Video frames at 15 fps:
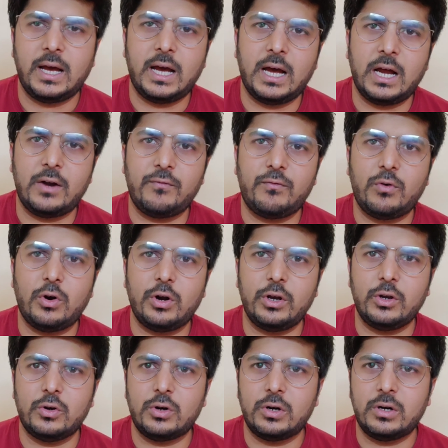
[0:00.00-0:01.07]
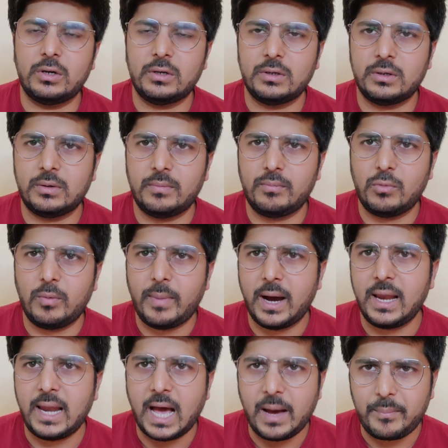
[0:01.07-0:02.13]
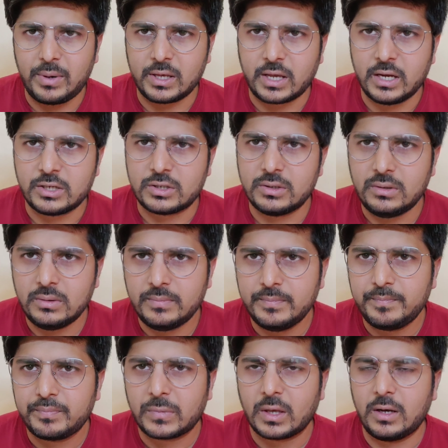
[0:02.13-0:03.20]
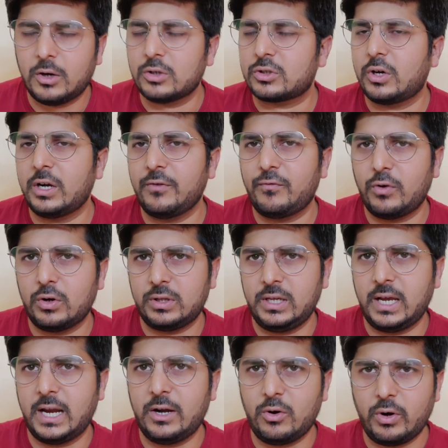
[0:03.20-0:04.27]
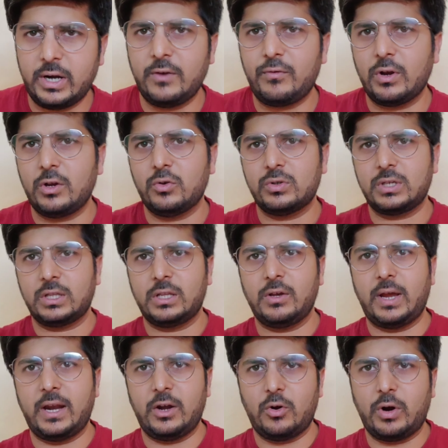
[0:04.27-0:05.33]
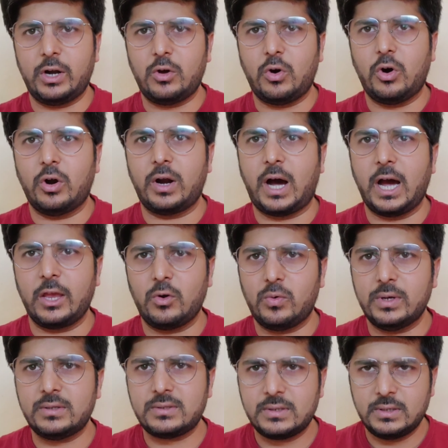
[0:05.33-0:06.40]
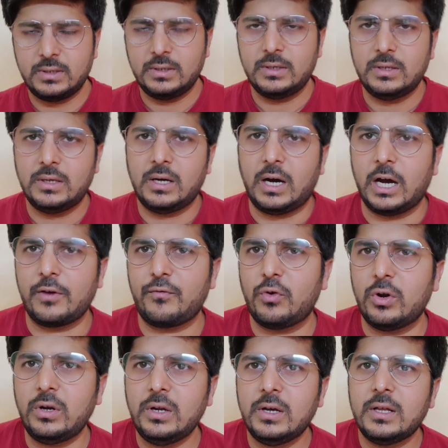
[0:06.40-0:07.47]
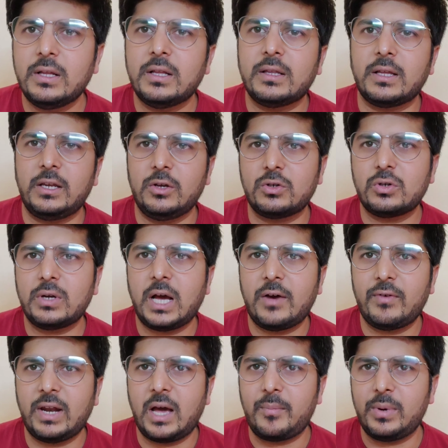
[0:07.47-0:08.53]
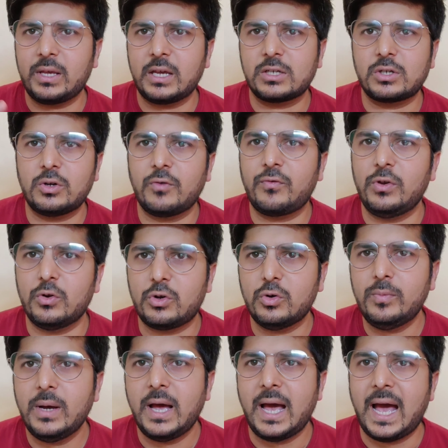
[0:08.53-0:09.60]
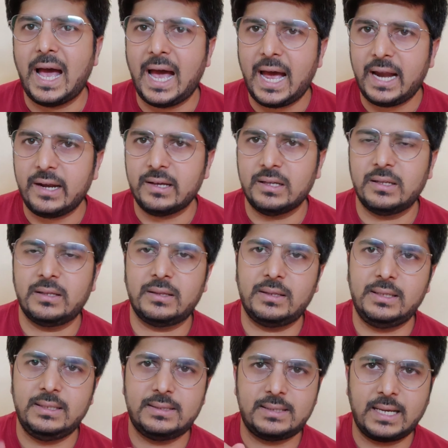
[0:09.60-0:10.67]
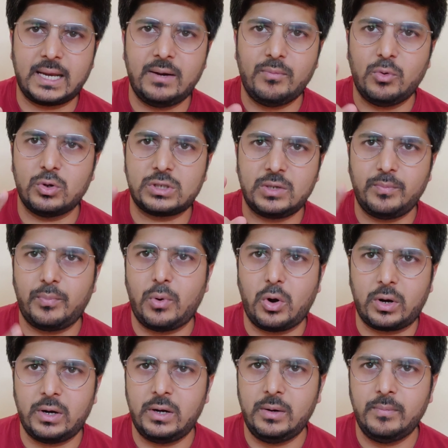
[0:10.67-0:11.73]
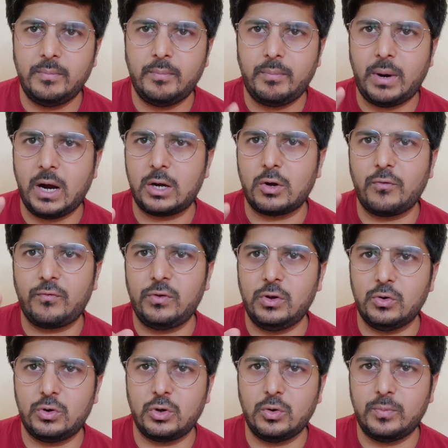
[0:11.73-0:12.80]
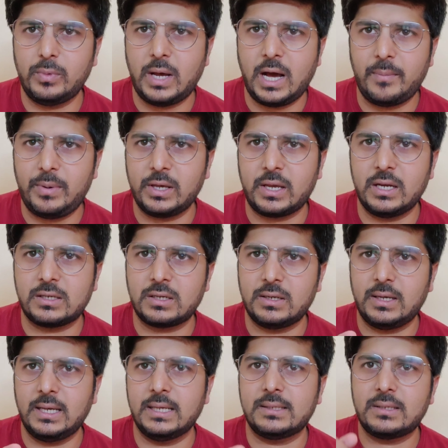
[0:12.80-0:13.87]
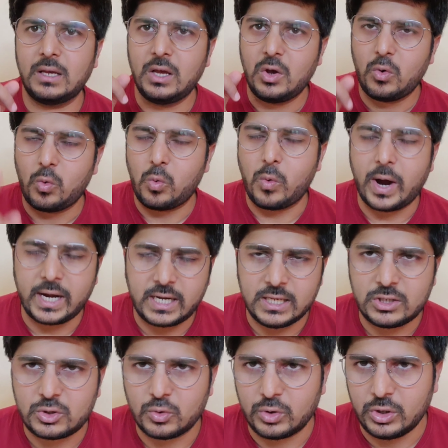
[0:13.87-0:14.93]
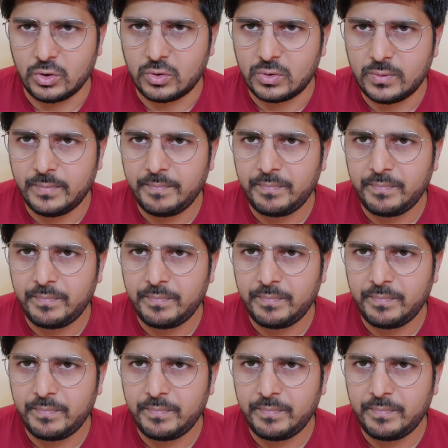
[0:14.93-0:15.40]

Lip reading: and for your mobile application, oh sorry, for the Android, if you are using the Android or iOS iPhone, then you should have an application of YouTube. And the second most important part of YouTube application is YT Studio.